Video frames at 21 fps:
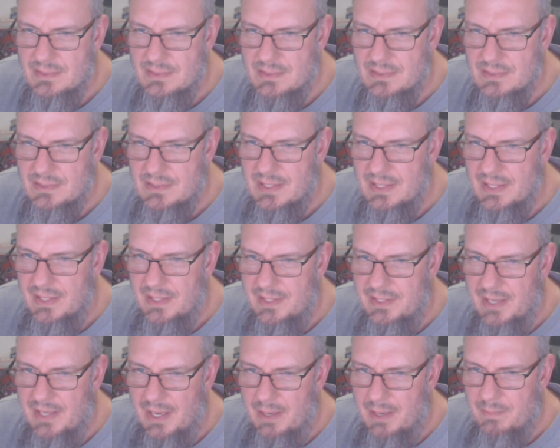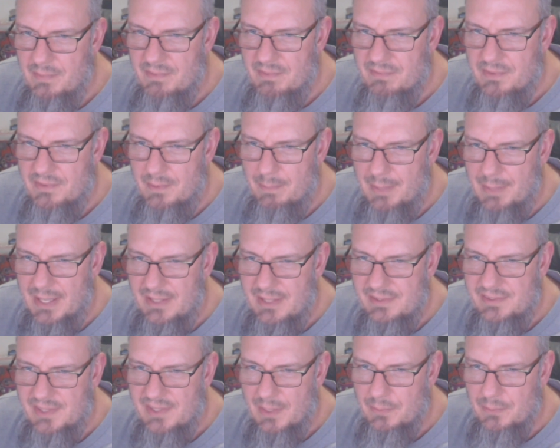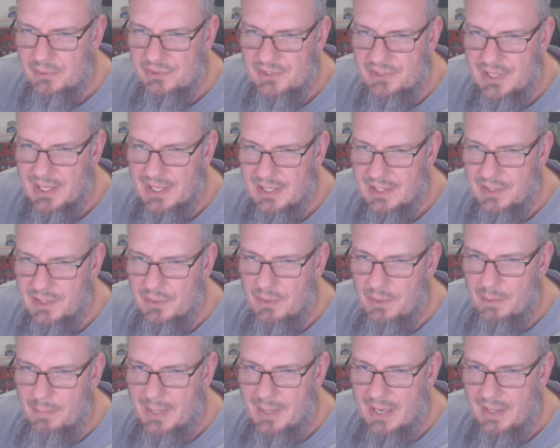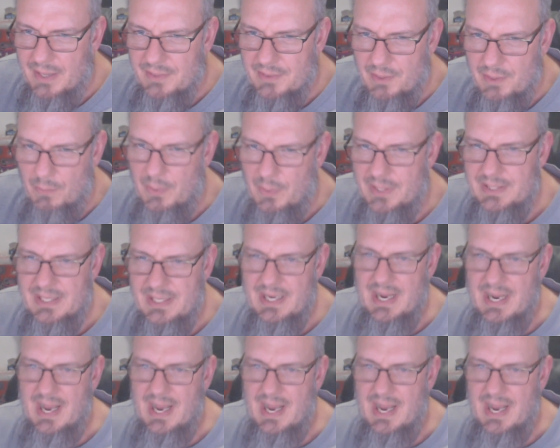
The name of the bass I was telling you about, the one that I